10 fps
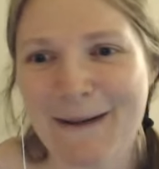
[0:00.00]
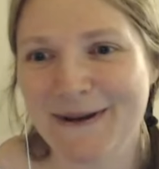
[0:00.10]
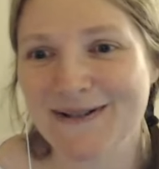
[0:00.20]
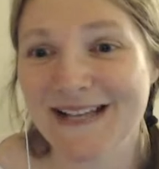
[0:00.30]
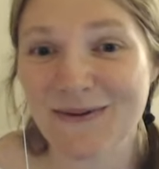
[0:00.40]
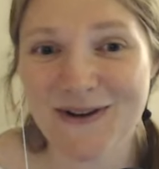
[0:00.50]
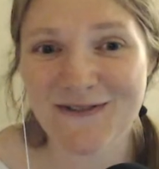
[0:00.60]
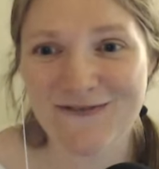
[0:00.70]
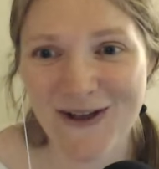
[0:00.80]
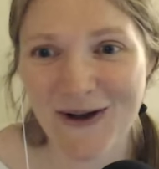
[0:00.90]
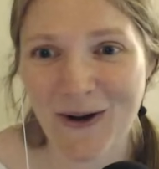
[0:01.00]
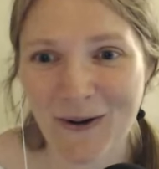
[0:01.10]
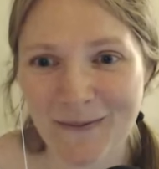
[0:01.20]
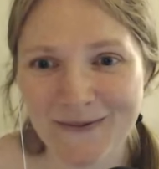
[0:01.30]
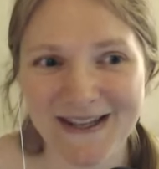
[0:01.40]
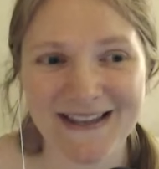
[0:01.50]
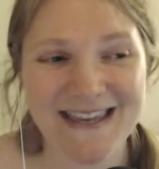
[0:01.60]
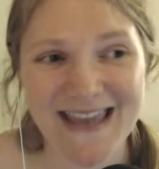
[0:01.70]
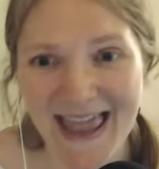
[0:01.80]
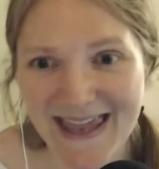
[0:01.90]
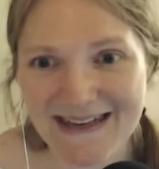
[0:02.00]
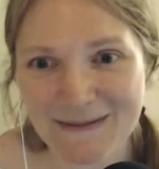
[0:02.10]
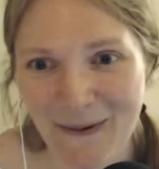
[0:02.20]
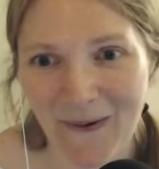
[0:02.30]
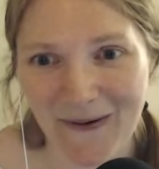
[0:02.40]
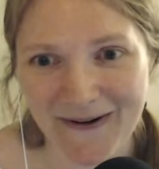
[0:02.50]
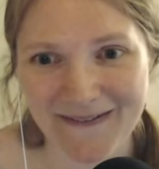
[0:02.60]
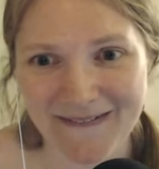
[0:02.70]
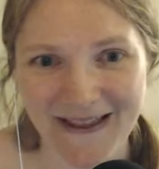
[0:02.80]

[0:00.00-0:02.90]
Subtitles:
But it was like, we filmed like the end part,